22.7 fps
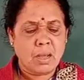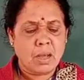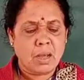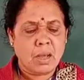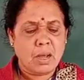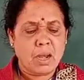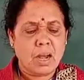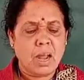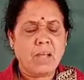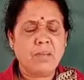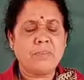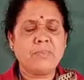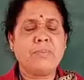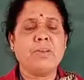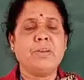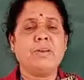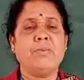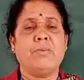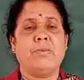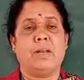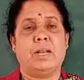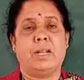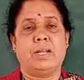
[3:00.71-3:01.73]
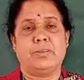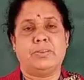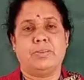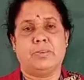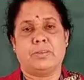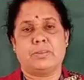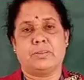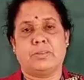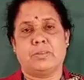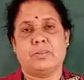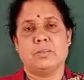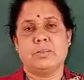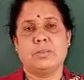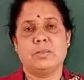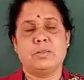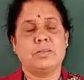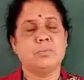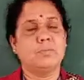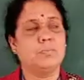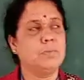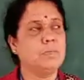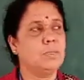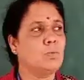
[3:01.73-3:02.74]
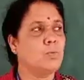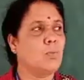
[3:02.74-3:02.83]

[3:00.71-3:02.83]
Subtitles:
life in villages. Is